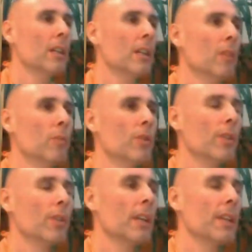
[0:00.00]
we should
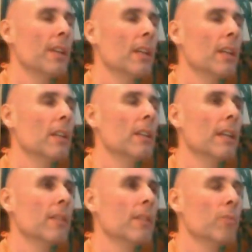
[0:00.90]
not think that
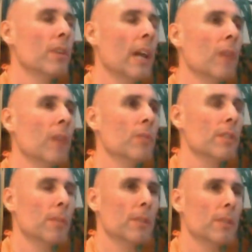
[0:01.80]
we're now with
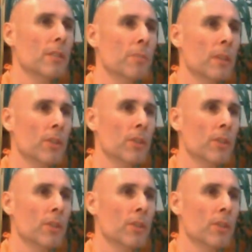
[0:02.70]
something special.